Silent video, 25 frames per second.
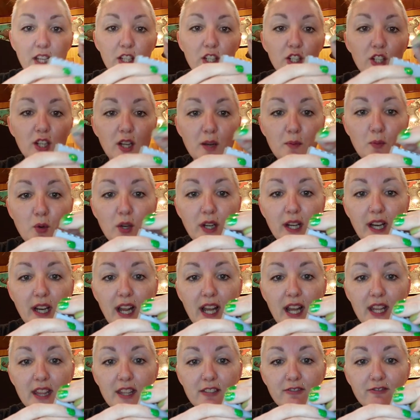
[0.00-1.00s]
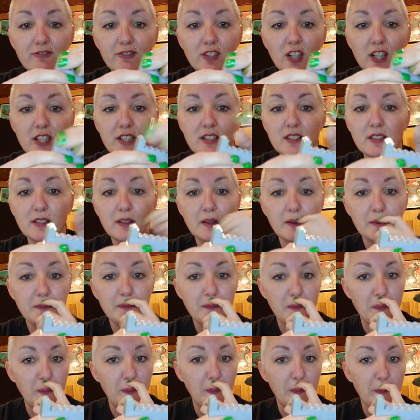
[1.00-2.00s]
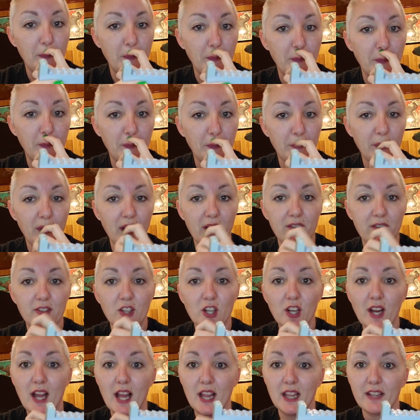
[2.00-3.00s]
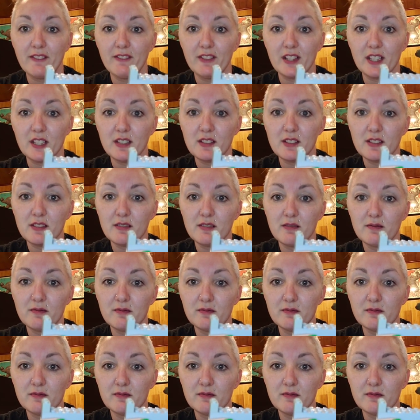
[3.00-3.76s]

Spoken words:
And you're going to put it at the front of your elephant.